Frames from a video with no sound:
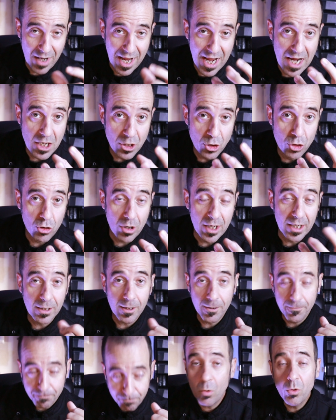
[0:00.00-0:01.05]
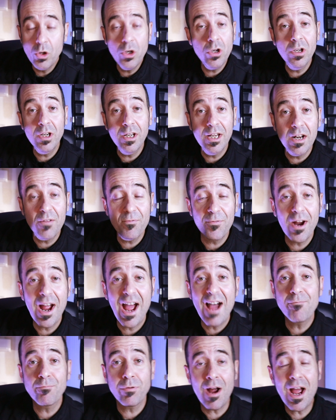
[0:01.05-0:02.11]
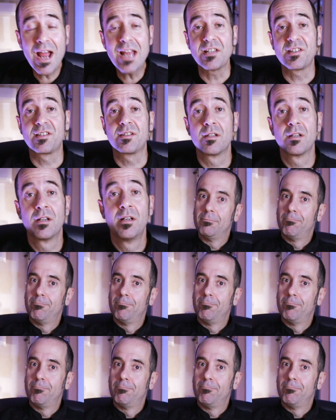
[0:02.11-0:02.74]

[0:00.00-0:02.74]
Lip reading: a drink. Well, you could get it for half price.